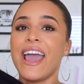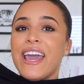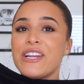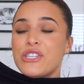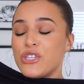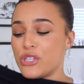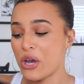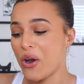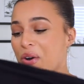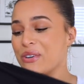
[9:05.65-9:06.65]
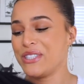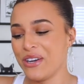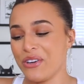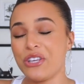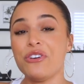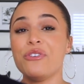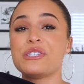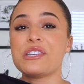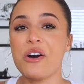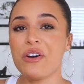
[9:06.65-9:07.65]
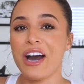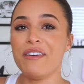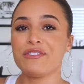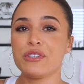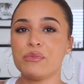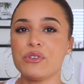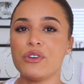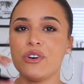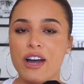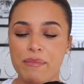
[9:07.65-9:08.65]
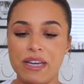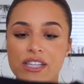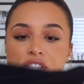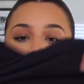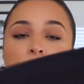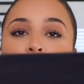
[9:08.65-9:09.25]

It is so, so cute, so comfortable. I mean, it's so